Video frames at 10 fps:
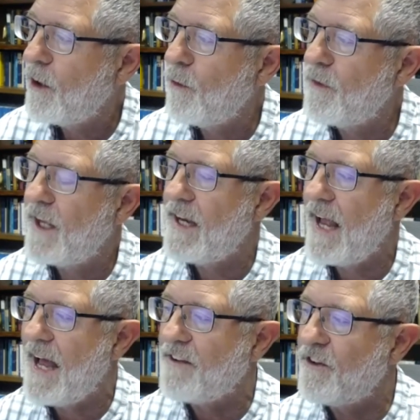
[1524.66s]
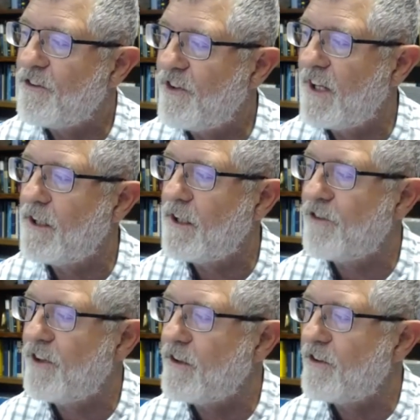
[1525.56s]
who then had
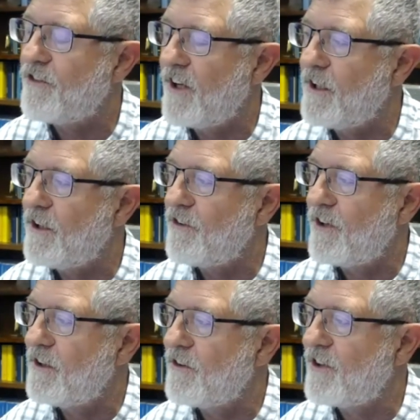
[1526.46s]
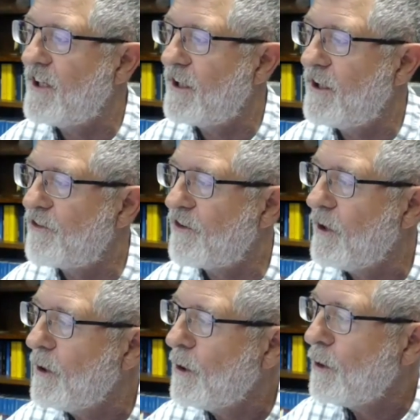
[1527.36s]
descendants and descendants and descendants,
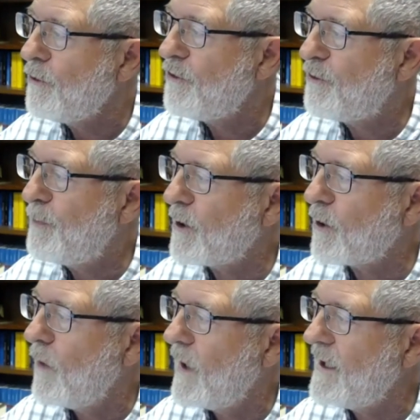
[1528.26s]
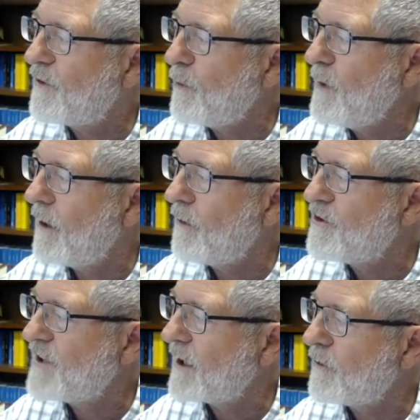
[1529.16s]
whose spear weighed
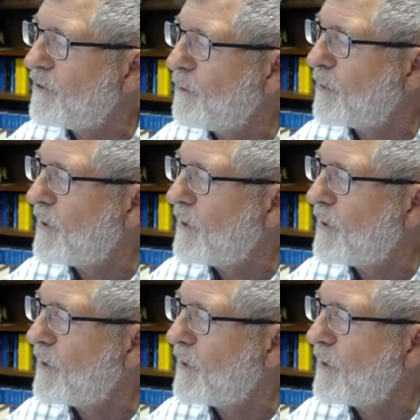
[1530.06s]
300 shekels of